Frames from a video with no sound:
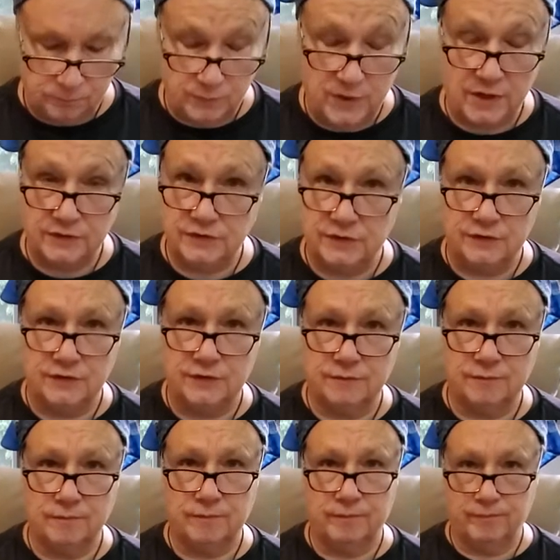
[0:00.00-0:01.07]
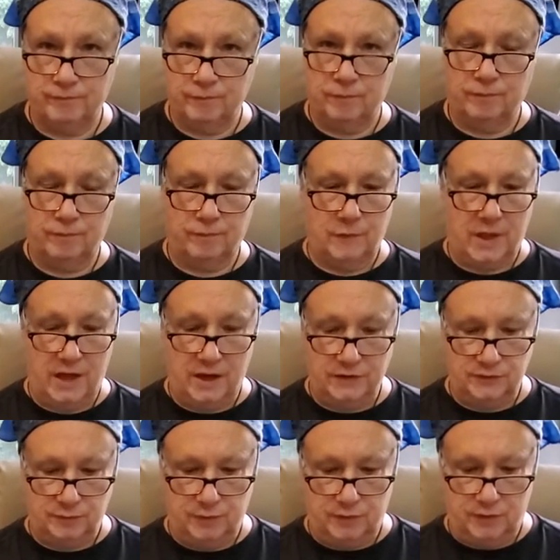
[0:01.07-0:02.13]
Pisces.
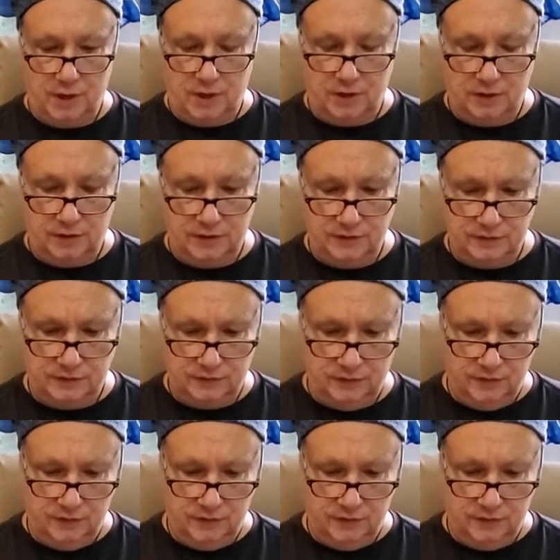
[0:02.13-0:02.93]
Last but not least,